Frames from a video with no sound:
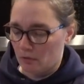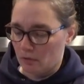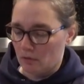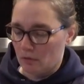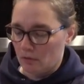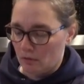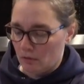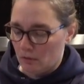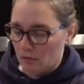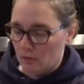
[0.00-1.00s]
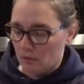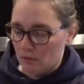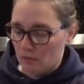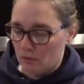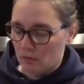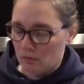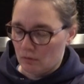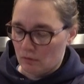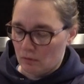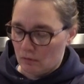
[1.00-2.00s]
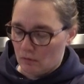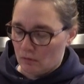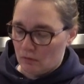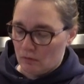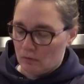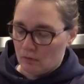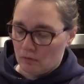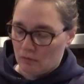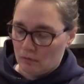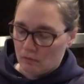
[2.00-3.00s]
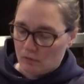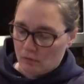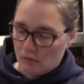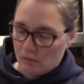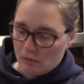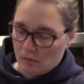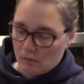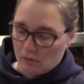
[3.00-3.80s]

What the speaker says: (silence)